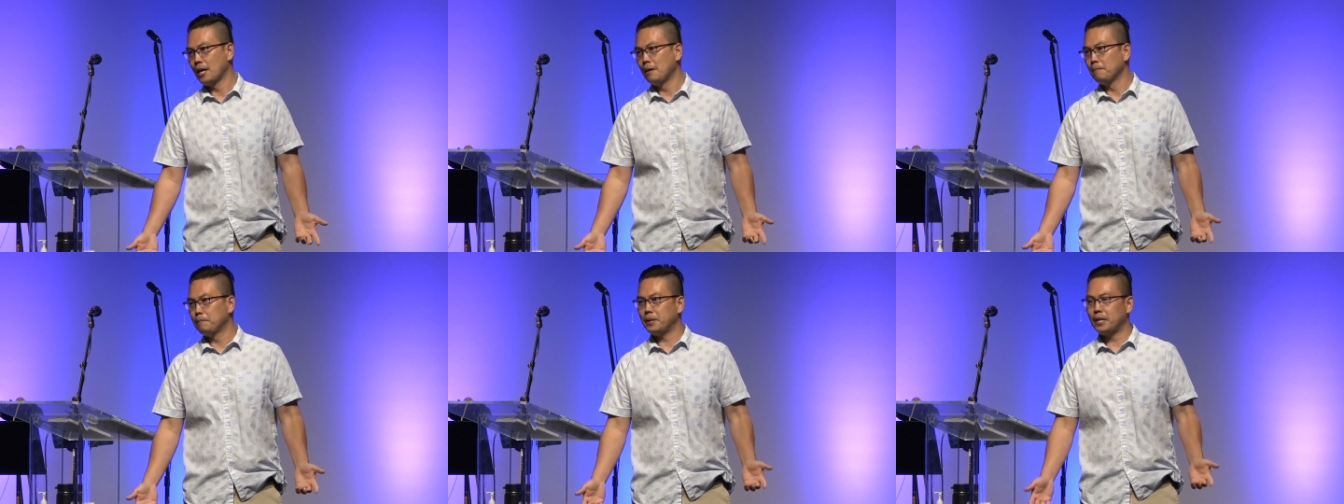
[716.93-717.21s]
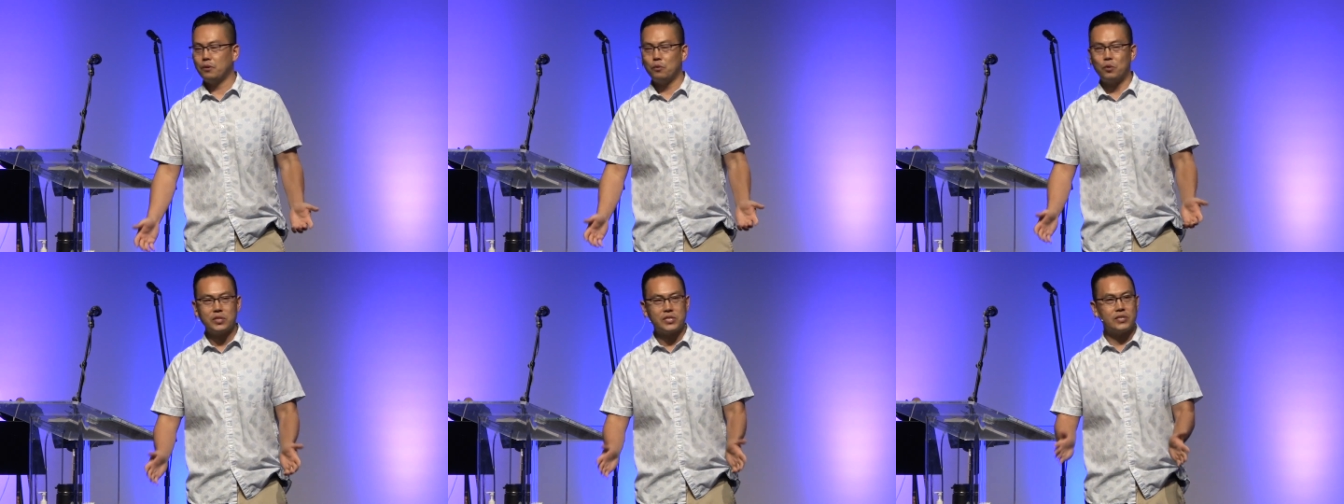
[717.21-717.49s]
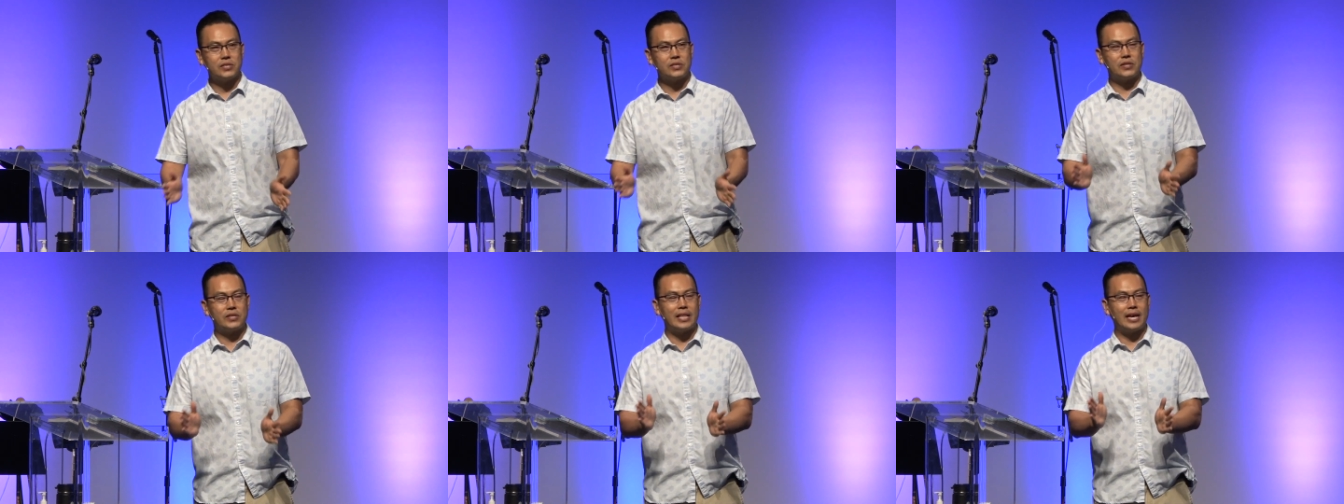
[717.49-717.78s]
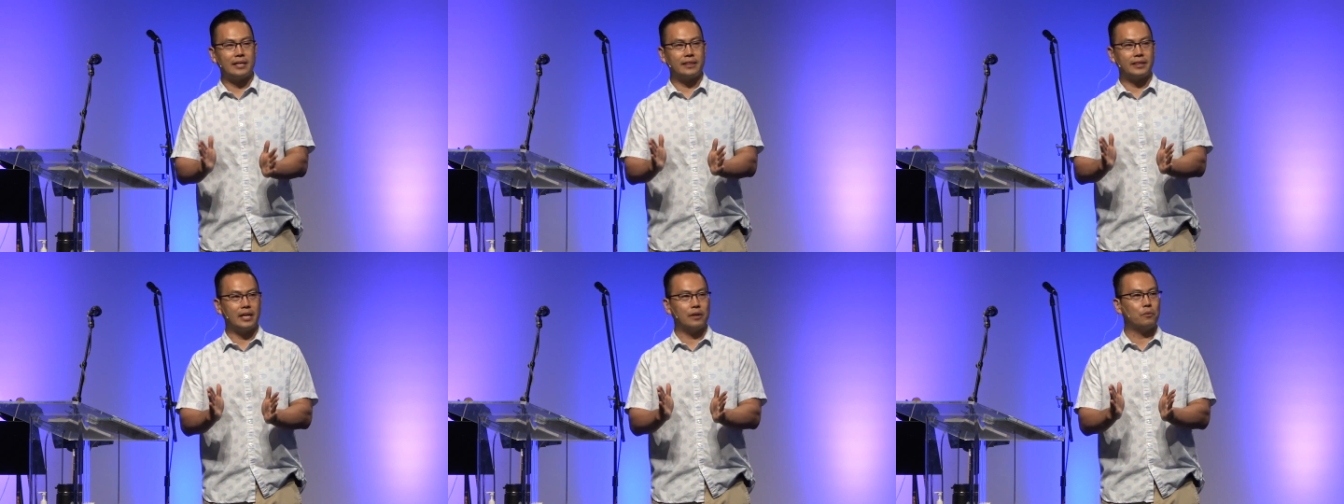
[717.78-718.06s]
But it wasn't
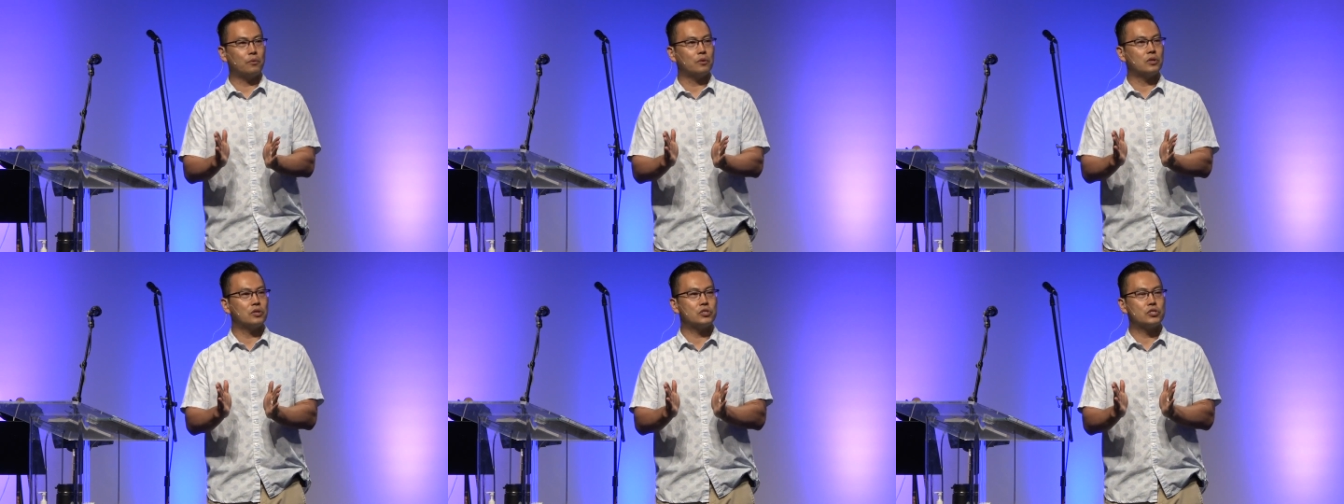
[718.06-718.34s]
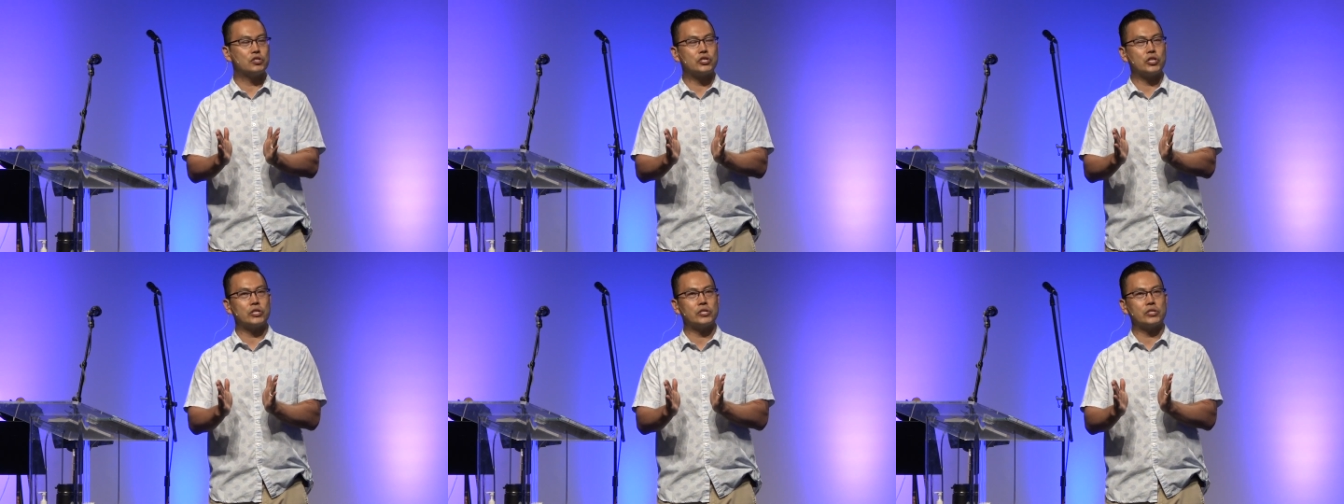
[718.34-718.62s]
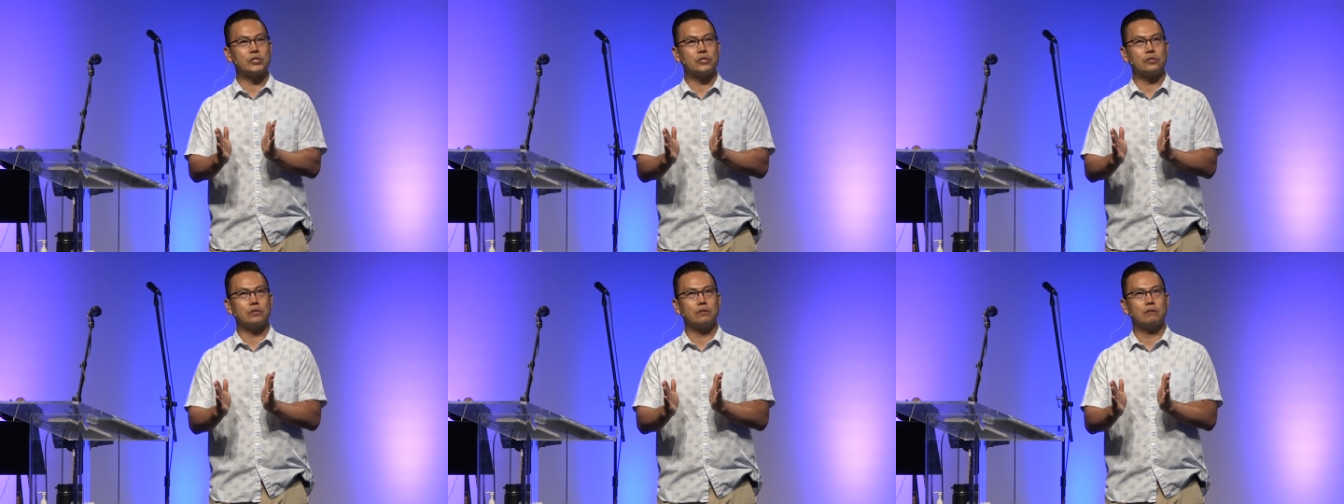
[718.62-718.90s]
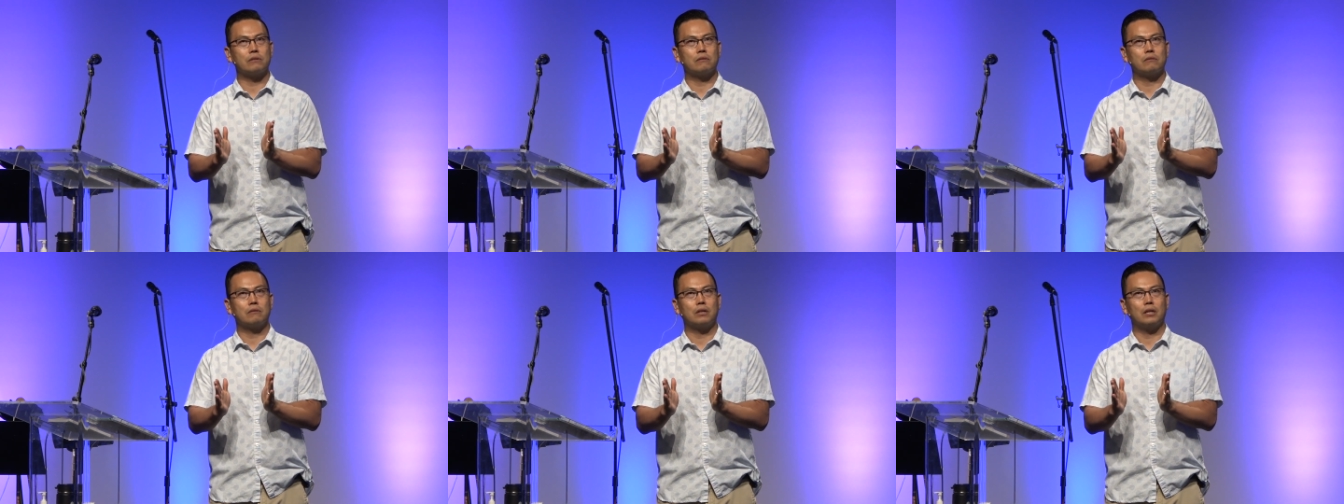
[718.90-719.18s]
that they weren't just
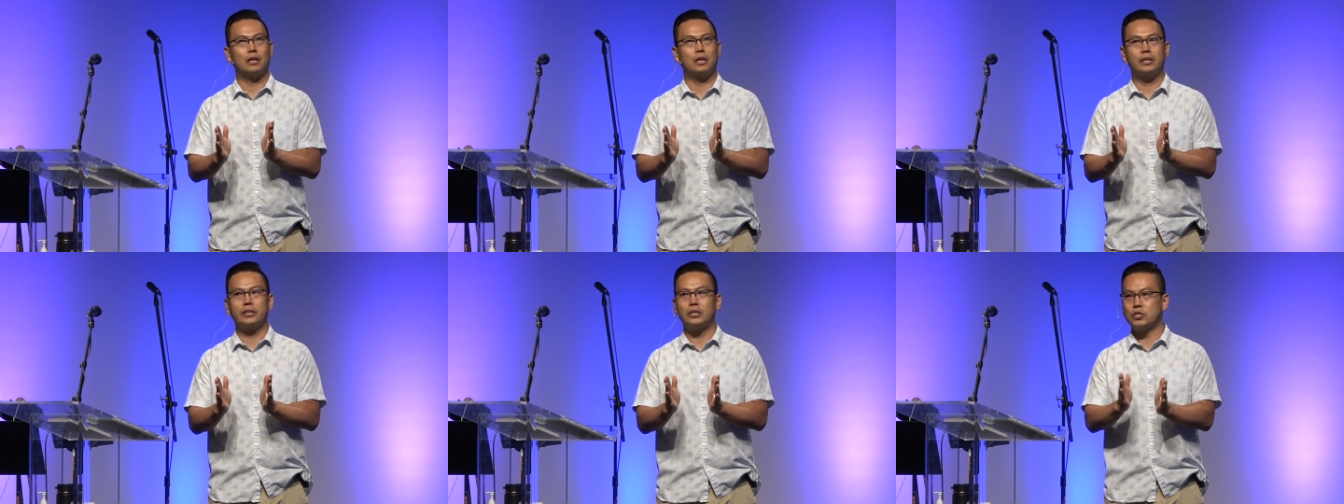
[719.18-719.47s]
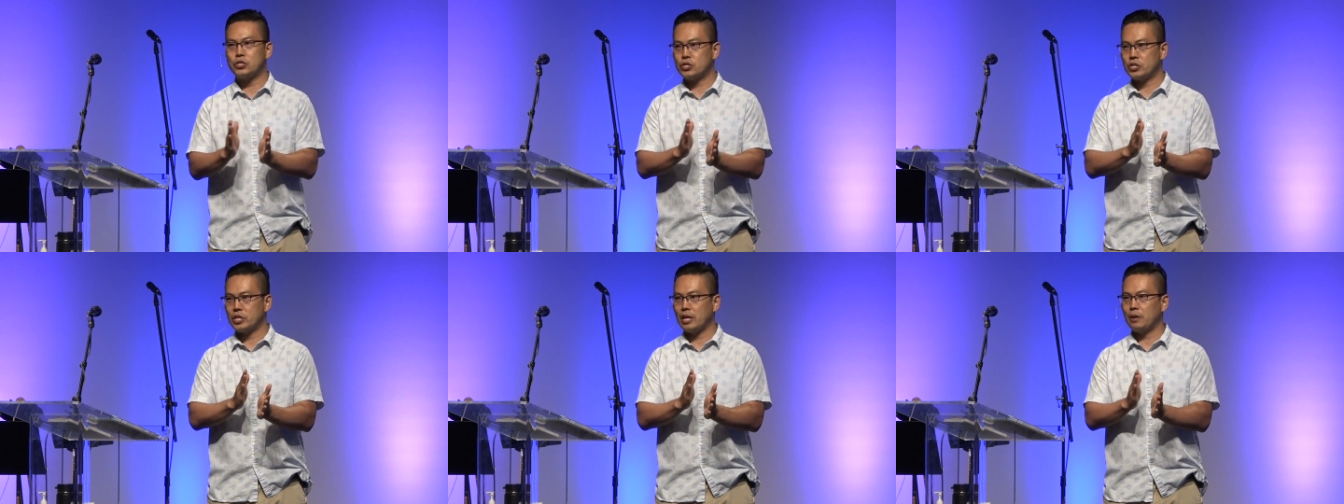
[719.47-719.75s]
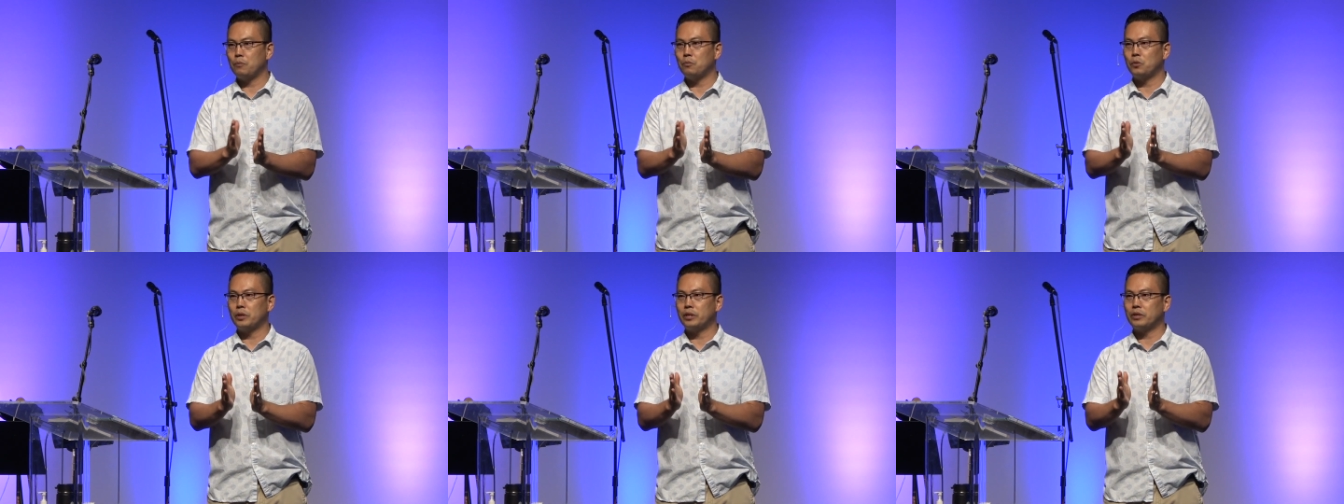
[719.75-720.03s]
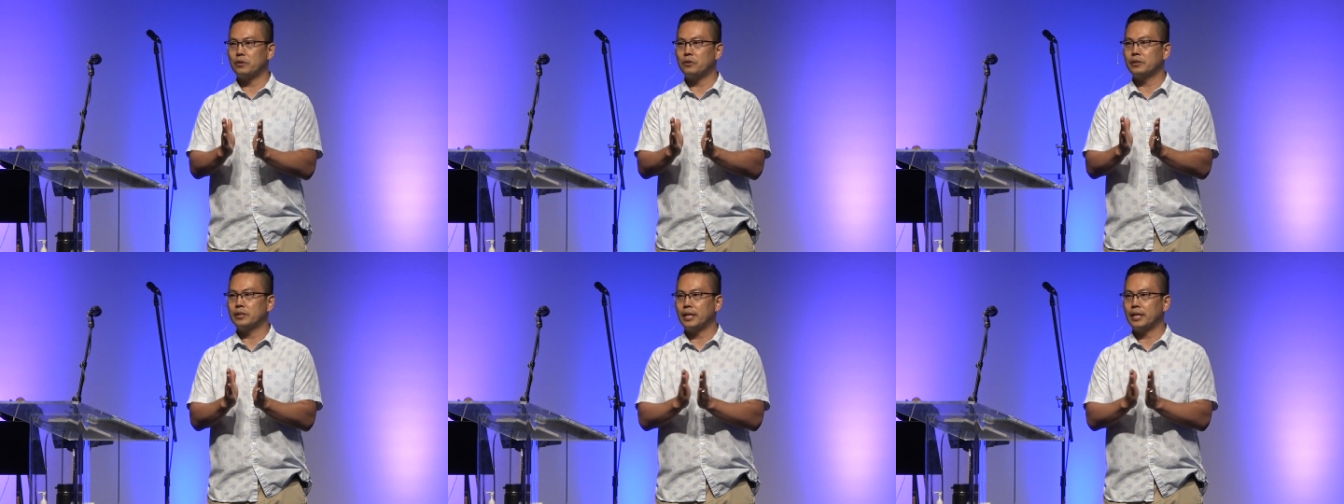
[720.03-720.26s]
unashamed when they were